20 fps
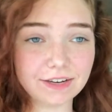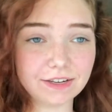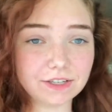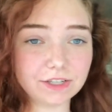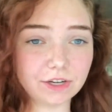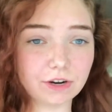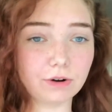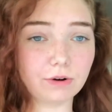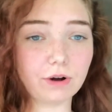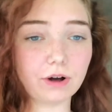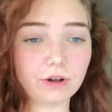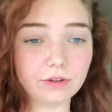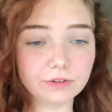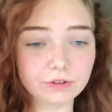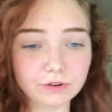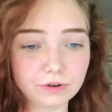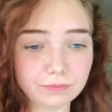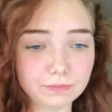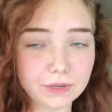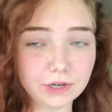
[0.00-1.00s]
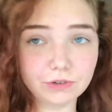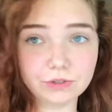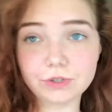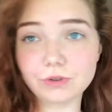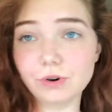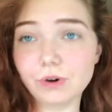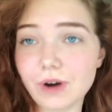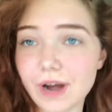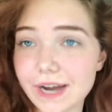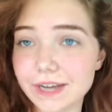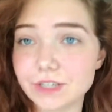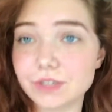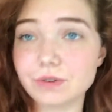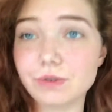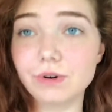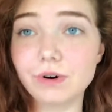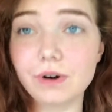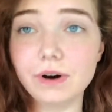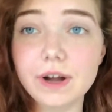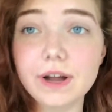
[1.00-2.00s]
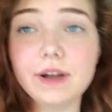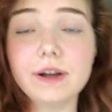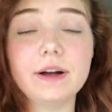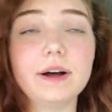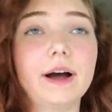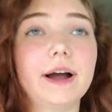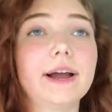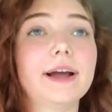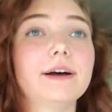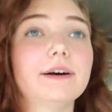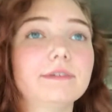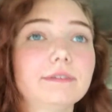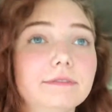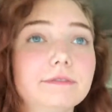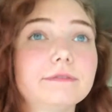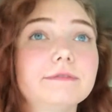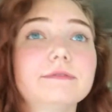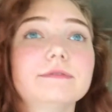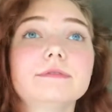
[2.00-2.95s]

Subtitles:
So all through middle school, high school, I have